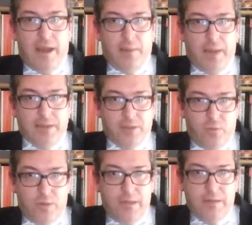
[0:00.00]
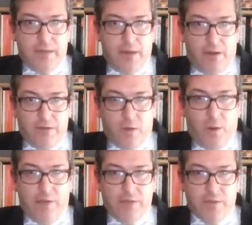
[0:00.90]
Um, and so we, in our
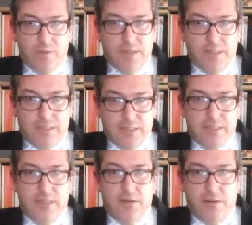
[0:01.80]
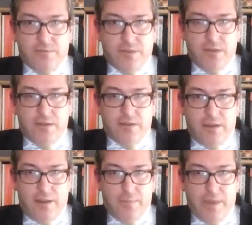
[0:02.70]
inquiry in 2016, after
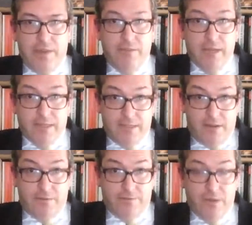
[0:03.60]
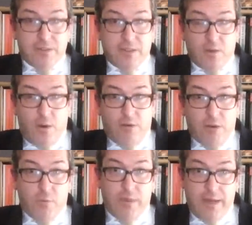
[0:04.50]
um, hearing it in our first
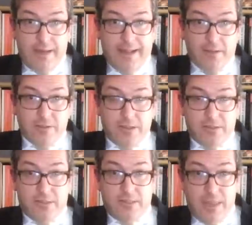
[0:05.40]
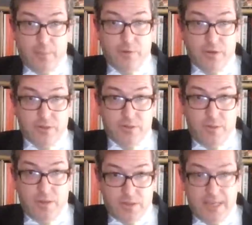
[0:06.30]
inquiry, we then held a separate
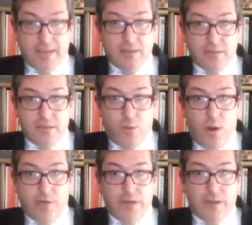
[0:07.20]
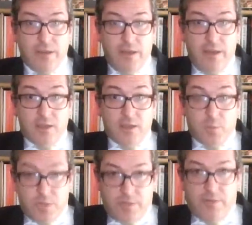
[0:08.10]
uh, second inquiry
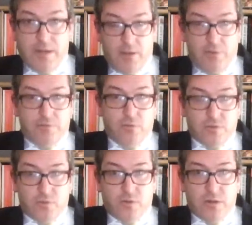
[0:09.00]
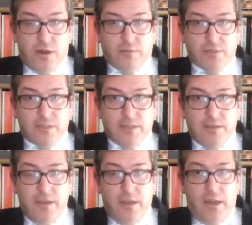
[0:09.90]
specifically on forced organ
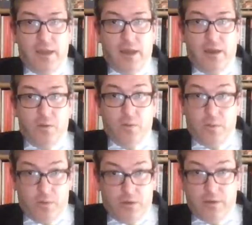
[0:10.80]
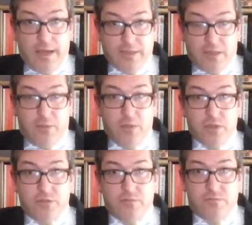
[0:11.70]
harvesting. Uh, we were, as a
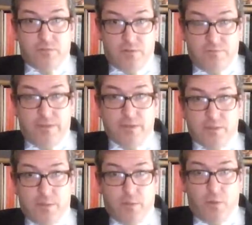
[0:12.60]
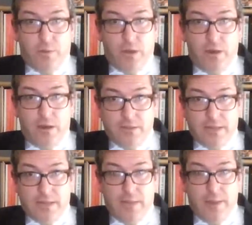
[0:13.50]
commission, convinced by what we heard
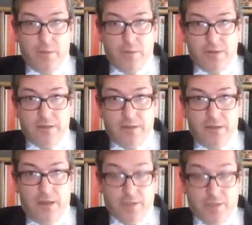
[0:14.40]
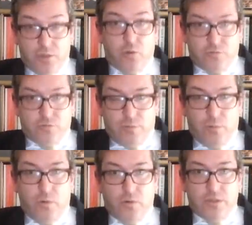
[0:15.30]
and came out with a, a short
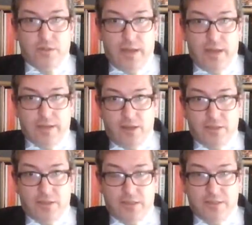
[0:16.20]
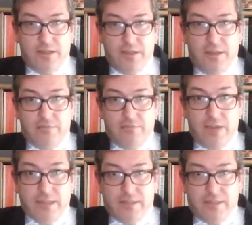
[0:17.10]
report and, and started
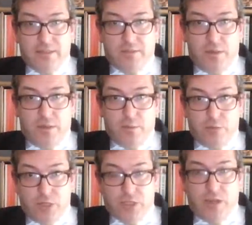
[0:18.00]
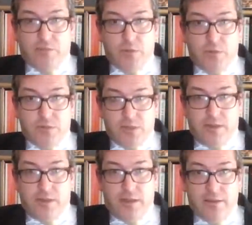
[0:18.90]
raising this with the British government
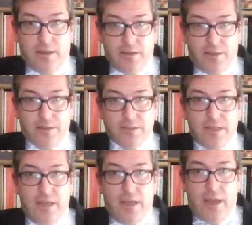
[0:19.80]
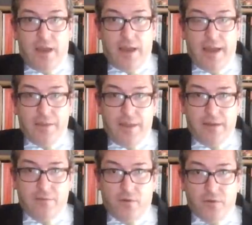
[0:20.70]
and, and, and others. Uh, and
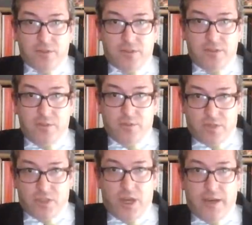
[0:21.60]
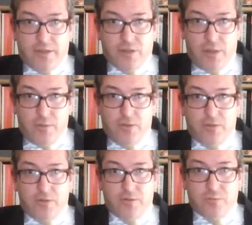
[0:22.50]
then, of course, there was the China
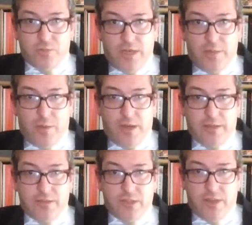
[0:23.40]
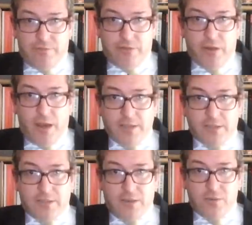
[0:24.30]
Tribunal chaired by Sir Geoffrey
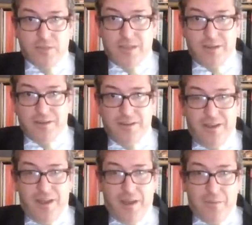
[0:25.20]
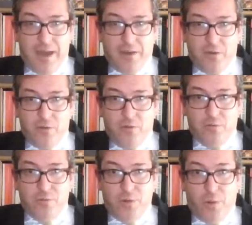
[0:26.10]
Nice, QC, a, a man
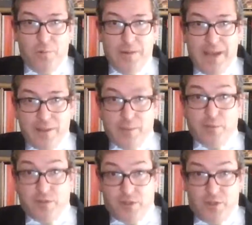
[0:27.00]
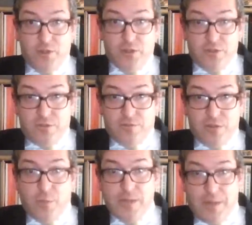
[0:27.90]
who you know, led the prosecution of
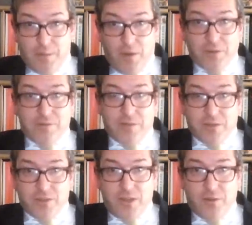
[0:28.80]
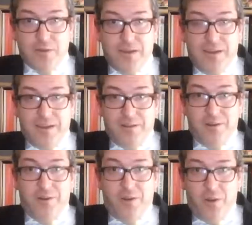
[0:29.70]
Slobodan Milosevic, so
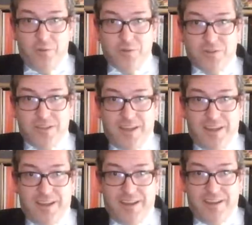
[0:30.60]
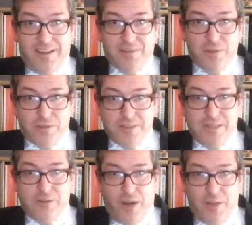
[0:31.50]
knows uh,
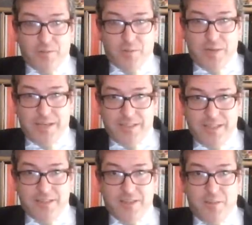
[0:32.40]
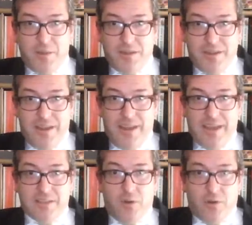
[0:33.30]
atrocity crimes when he sees them, and
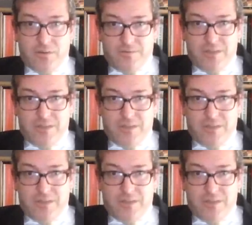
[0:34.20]
is not